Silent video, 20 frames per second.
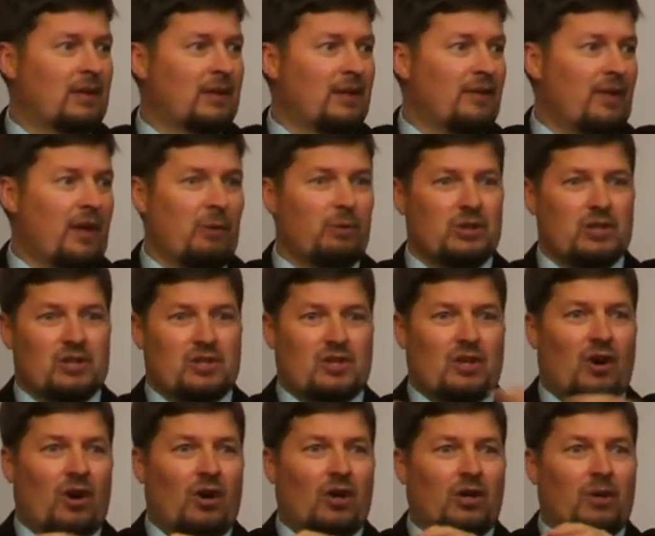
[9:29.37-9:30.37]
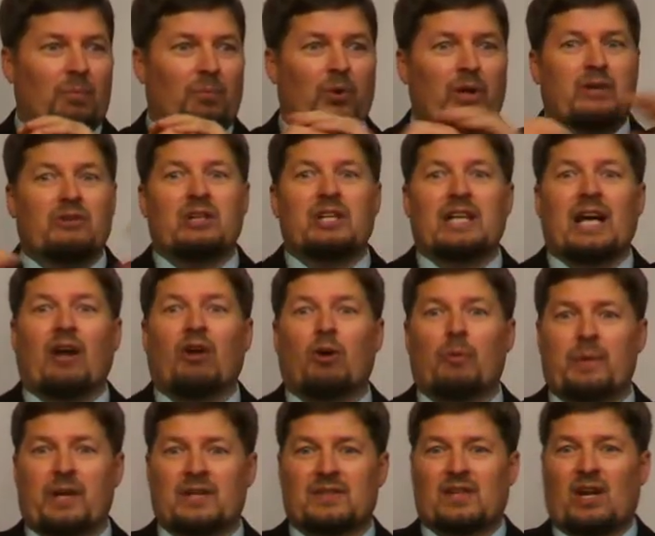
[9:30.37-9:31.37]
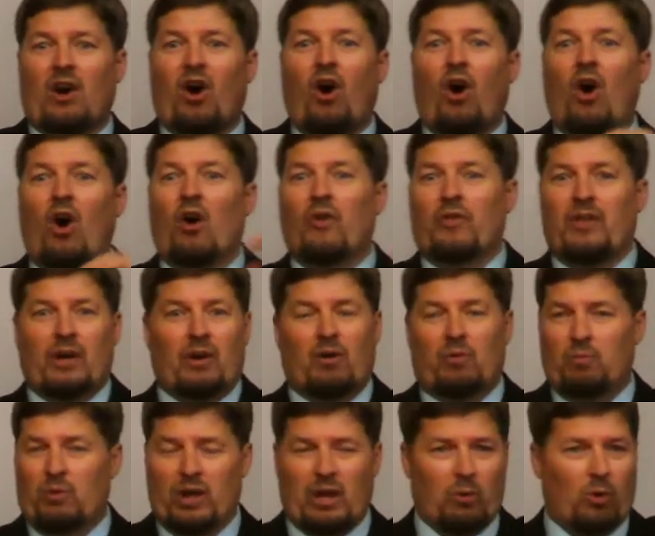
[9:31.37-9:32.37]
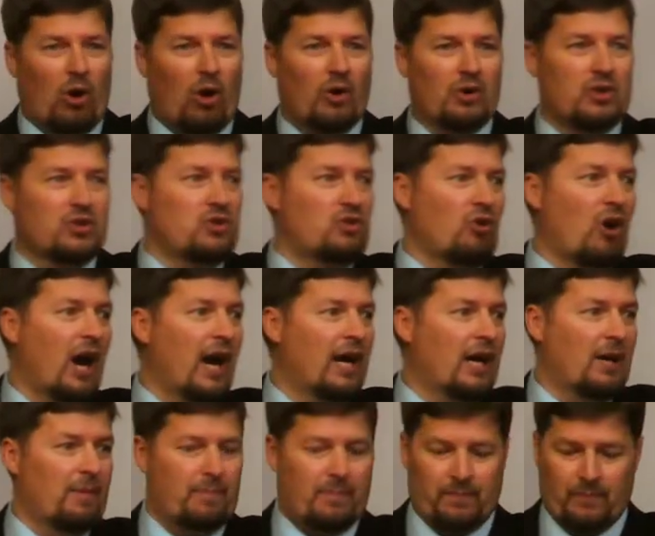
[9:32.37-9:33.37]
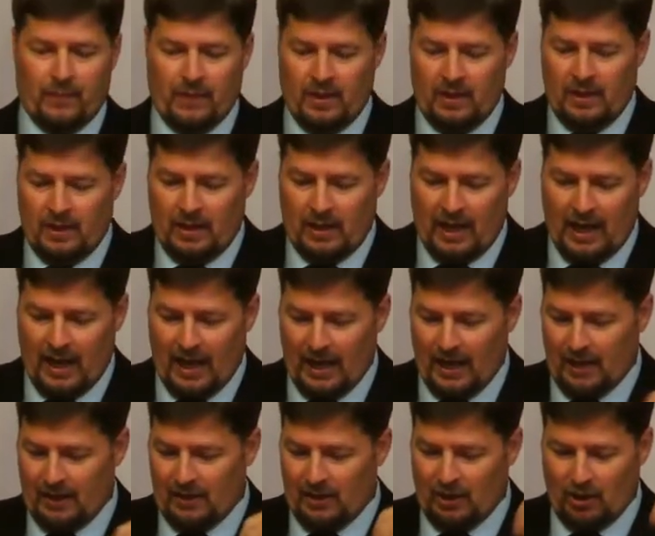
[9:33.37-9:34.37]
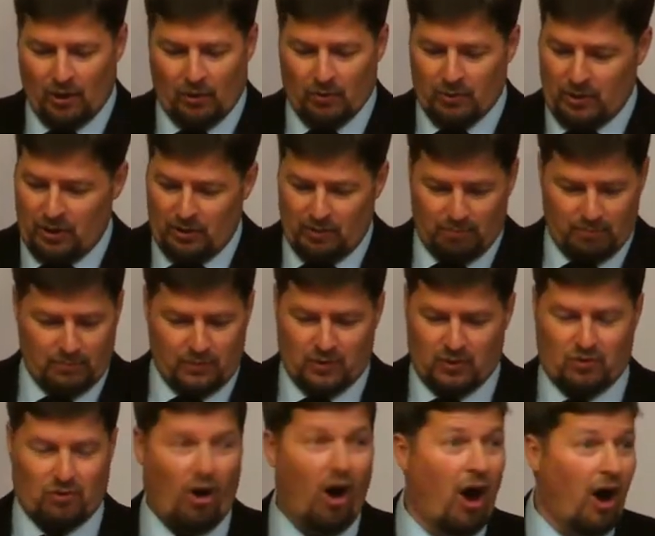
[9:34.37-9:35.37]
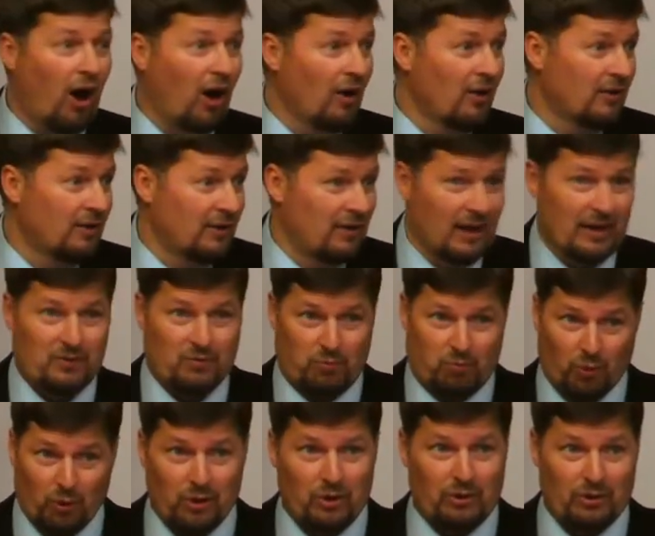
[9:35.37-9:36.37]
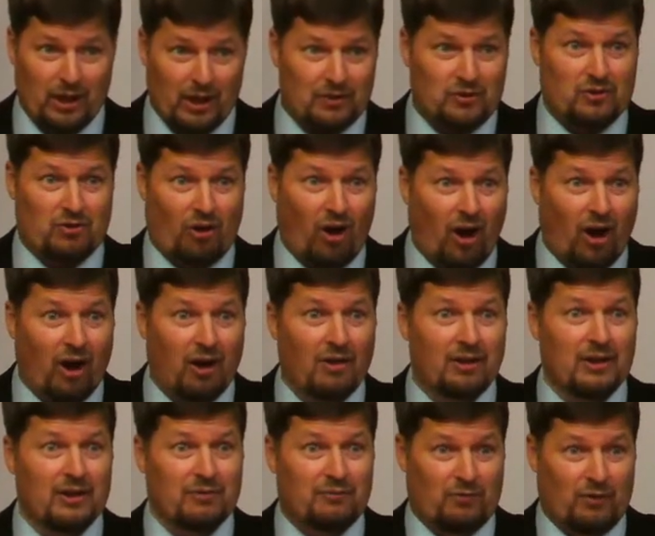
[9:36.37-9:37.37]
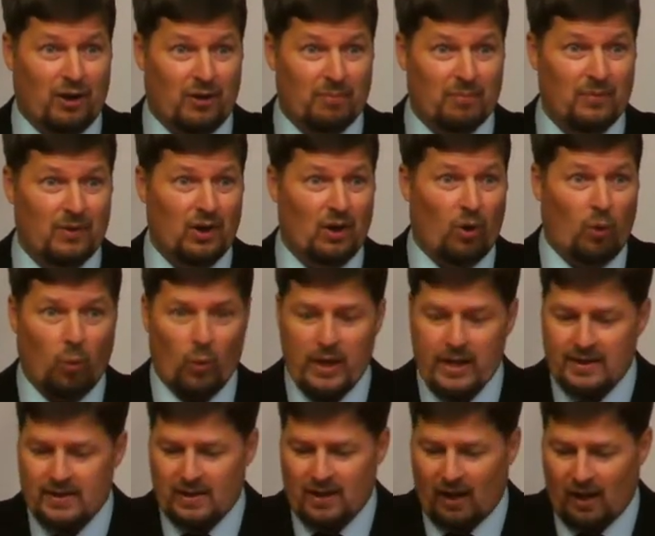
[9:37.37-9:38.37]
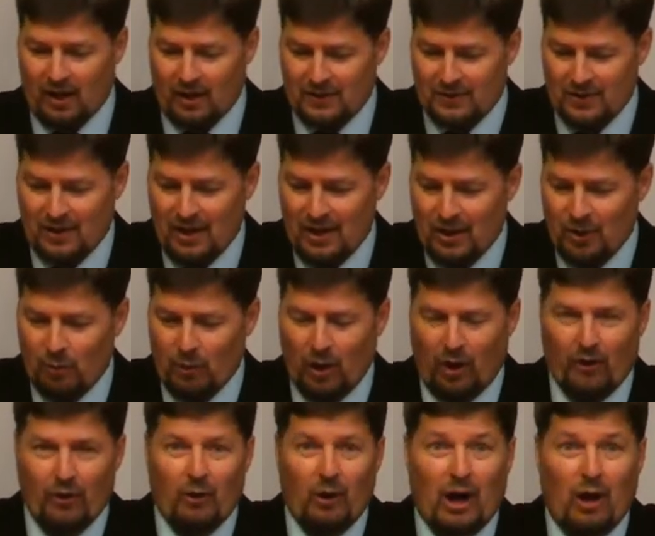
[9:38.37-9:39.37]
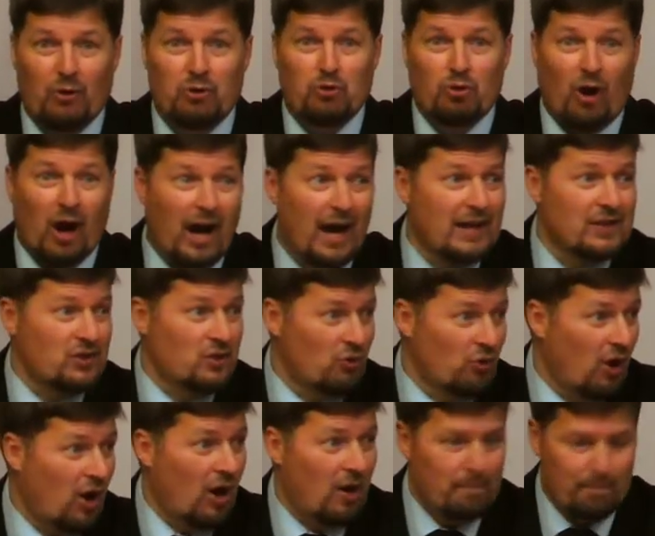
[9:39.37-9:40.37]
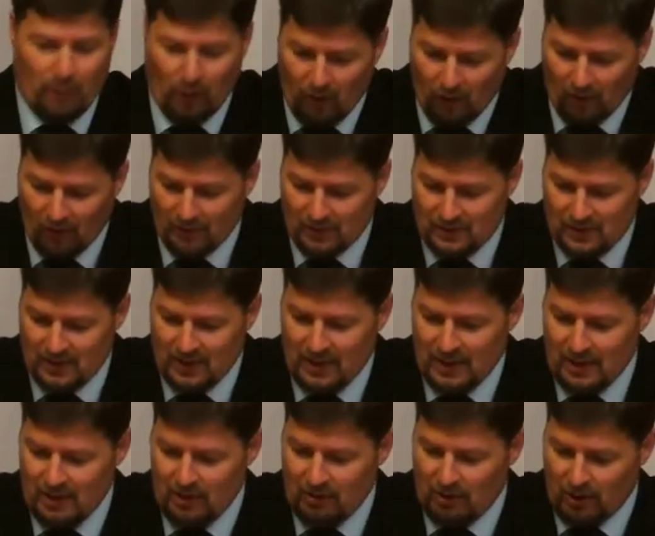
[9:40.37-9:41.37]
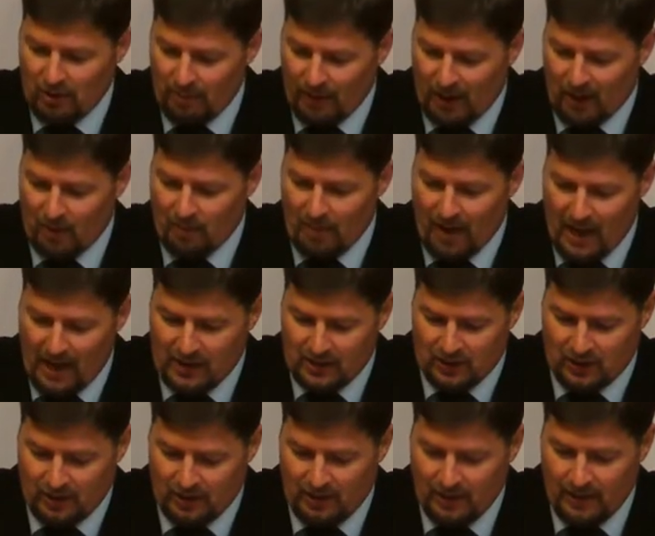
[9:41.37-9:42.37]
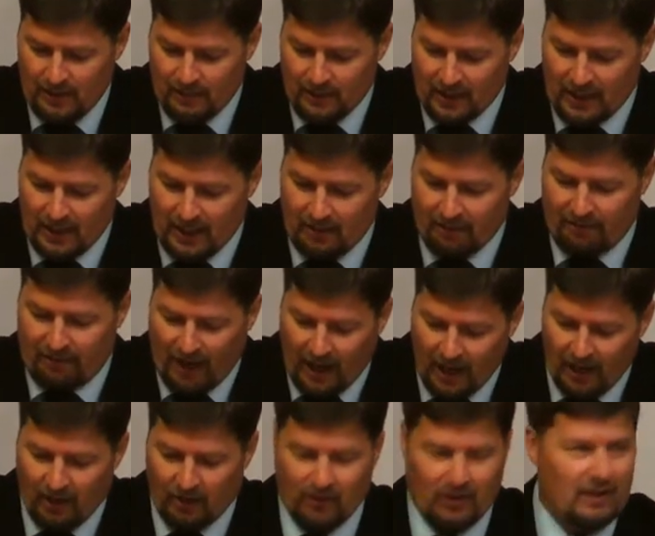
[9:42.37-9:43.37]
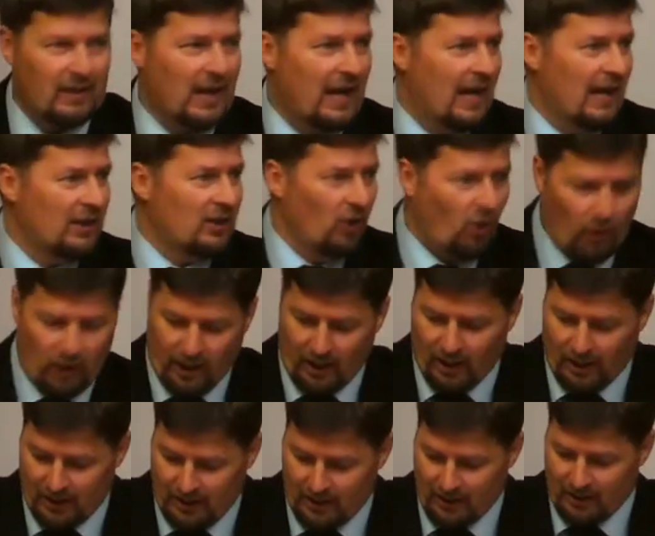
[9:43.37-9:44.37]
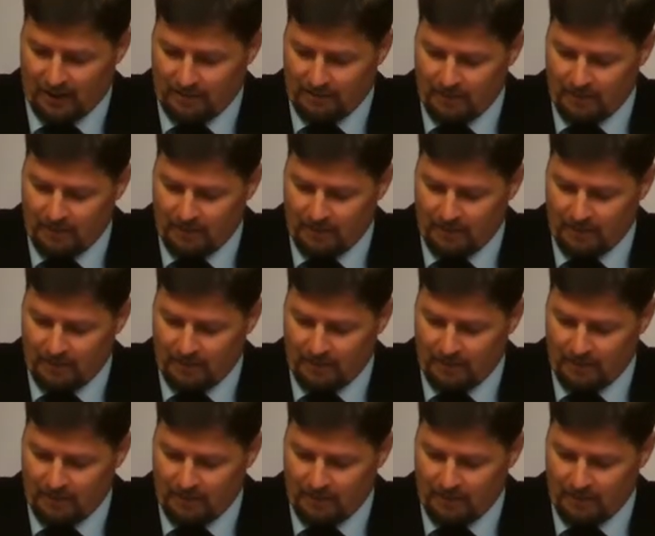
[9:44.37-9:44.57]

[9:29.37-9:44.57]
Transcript: They would just turn completely yellow because they all they, they would all just dry up. And you know, straw, that's where you get straw, is from you know wheat stalks. We all know how dry straw burns. You can about imagine the kind of fire that they had going on here.